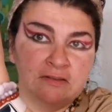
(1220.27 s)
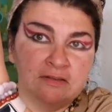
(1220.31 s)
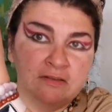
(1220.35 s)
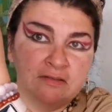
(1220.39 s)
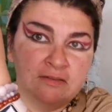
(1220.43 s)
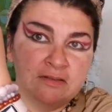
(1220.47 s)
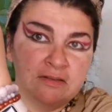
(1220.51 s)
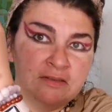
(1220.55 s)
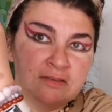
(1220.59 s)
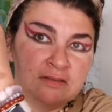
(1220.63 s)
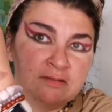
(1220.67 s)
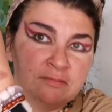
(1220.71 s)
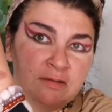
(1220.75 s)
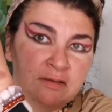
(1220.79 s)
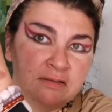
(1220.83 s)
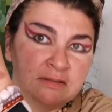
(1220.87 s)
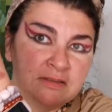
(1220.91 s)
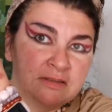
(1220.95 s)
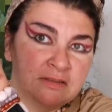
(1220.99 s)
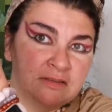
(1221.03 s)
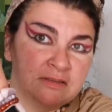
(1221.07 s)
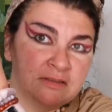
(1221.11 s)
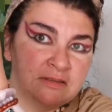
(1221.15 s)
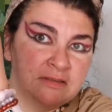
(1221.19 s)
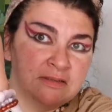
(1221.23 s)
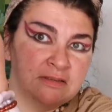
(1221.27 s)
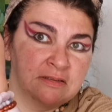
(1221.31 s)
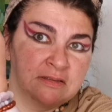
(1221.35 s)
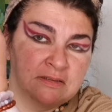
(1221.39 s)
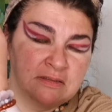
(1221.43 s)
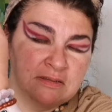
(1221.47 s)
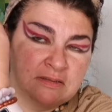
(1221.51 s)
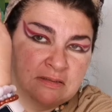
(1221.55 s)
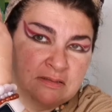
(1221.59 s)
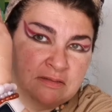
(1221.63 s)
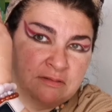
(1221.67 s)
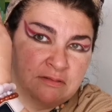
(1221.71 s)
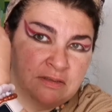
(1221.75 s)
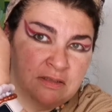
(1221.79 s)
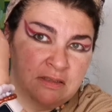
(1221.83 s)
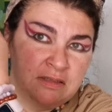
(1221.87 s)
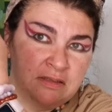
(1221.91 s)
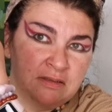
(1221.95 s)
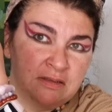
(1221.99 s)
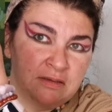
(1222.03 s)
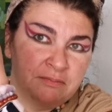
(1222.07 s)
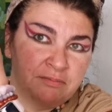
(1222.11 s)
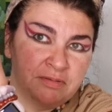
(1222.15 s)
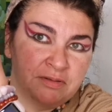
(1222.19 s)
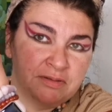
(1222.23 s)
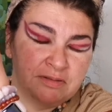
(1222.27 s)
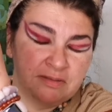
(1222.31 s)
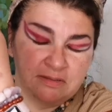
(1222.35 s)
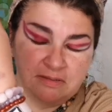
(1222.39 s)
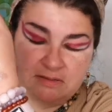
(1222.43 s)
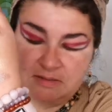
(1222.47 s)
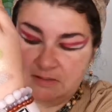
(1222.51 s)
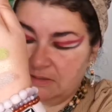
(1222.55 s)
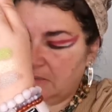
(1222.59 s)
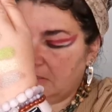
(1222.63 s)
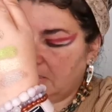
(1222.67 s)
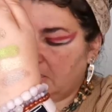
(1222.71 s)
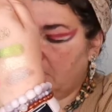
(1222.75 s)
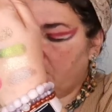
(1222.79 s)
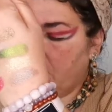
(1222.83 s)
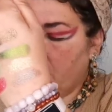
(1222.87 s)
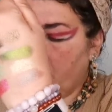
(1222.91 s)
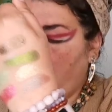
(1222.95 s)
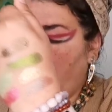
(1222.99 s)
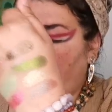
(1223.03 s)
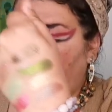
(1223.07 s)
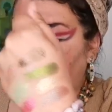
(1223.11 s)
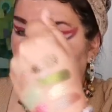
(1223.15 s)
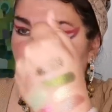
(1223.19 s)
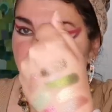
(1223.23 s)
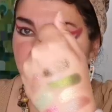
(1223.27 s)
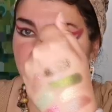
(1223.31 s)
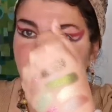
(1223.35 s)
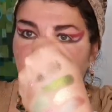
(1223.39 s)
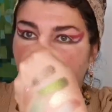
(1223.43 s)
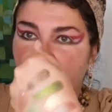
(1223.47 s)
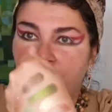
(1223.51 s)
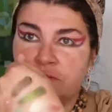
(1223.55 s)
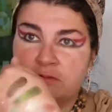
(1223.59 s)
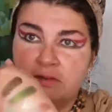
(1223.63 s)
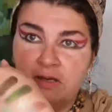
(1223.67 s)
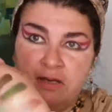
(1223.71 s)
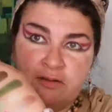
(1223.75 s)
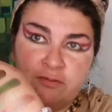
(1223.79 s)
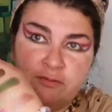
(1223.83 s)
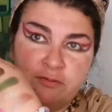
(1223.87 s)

So this one is really representing that kind of office look.